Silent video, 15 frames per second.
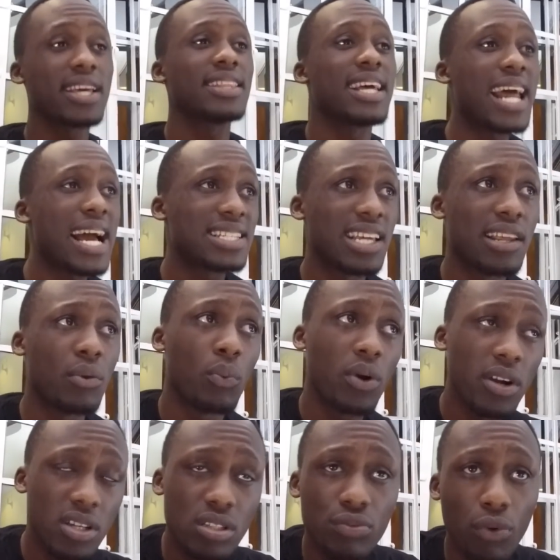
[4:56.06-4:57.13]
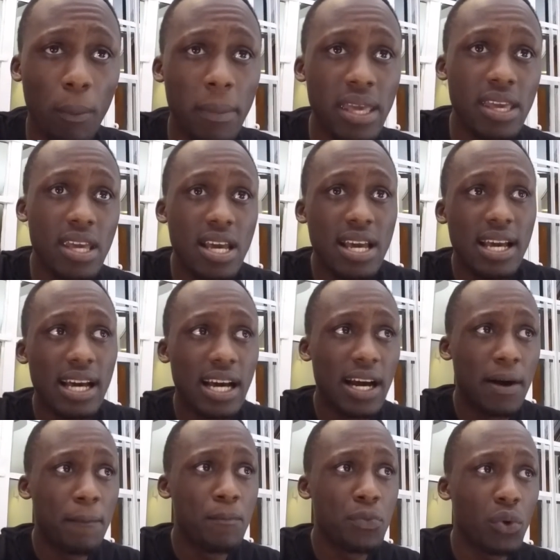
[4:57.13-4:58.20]
thing that actually works for me
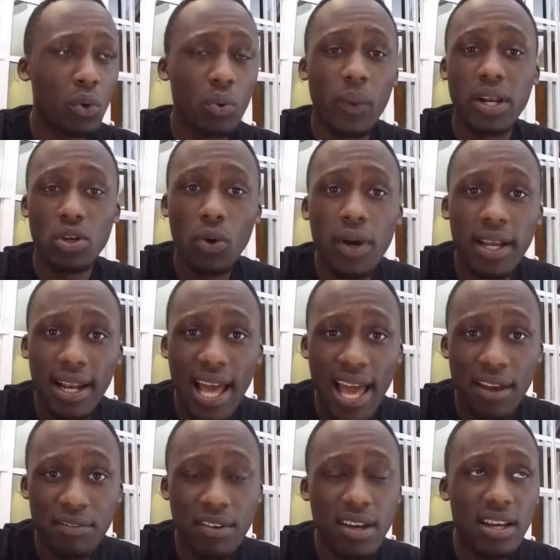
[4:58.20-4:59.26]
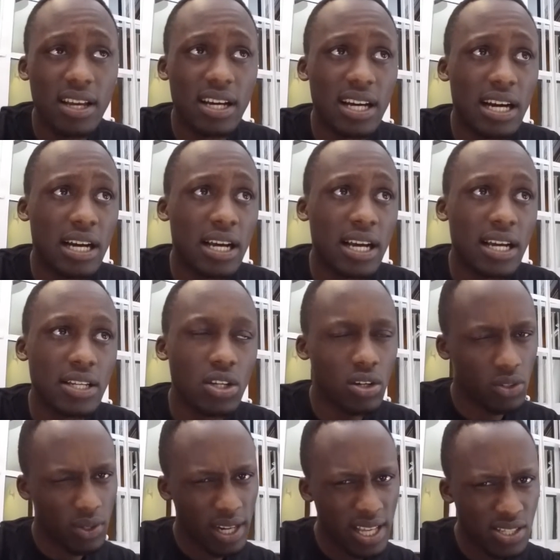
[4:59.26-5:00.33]
when going live
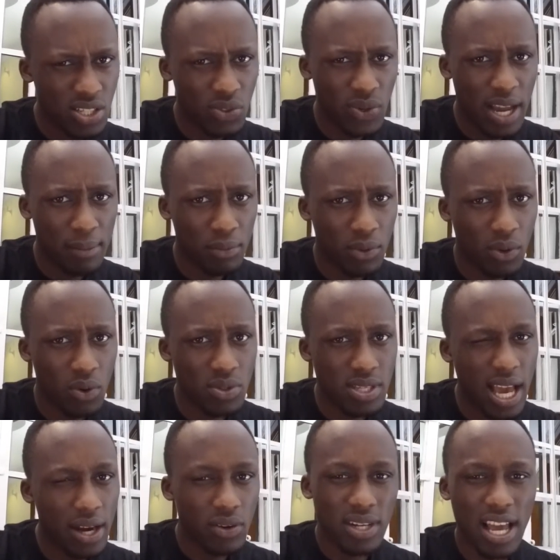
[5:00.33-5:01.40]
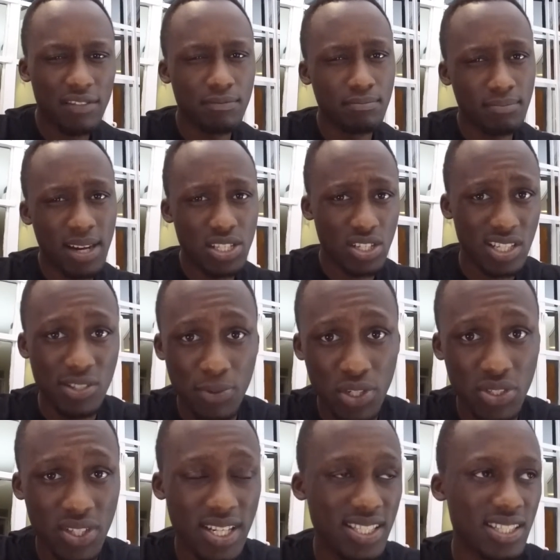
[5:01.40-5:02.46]
not on Instagram, because I don't have much
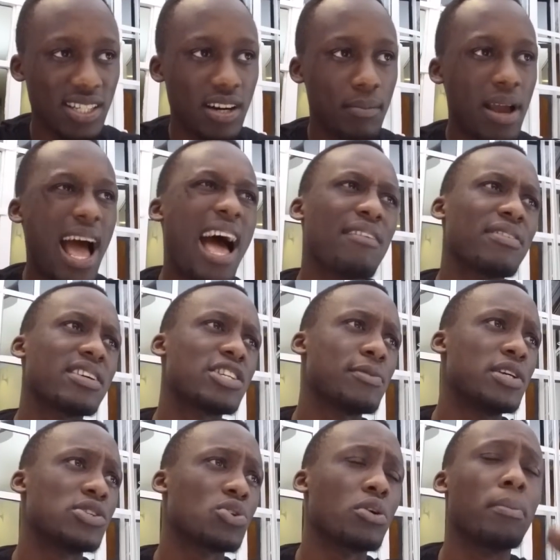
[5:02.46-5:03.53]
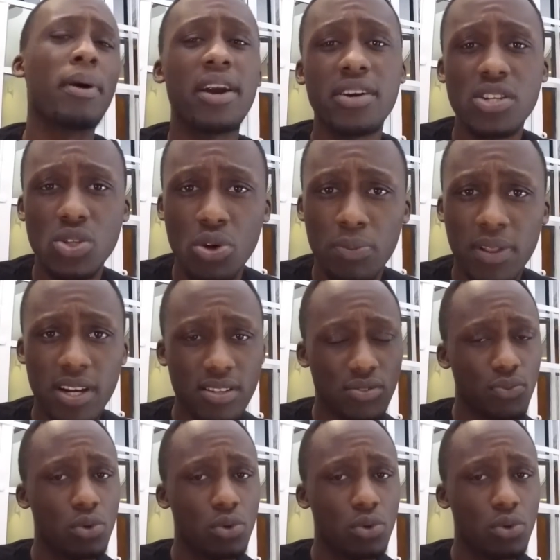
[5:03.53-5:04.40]
experience on Instagram. I have experience on Periscope, that is